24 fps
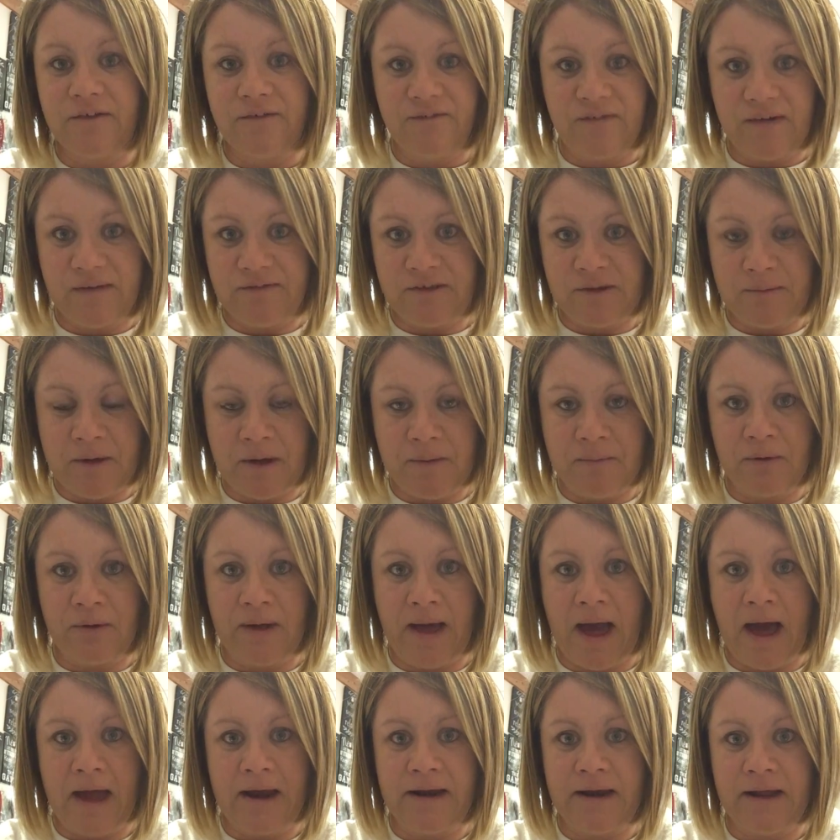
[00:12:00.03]
to 50 people
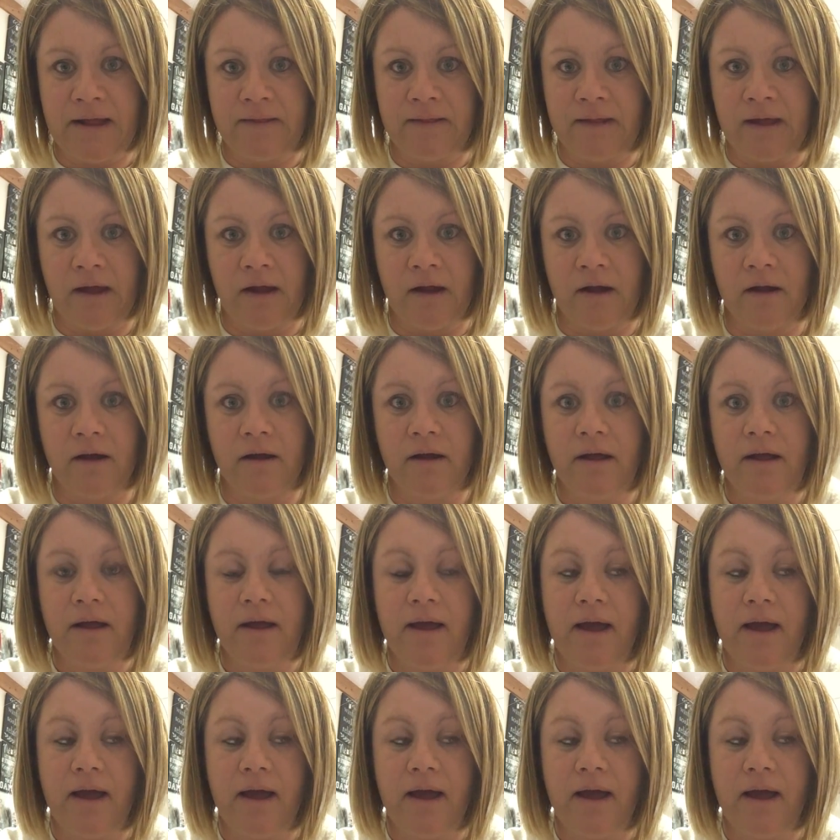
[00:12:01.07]
added in there,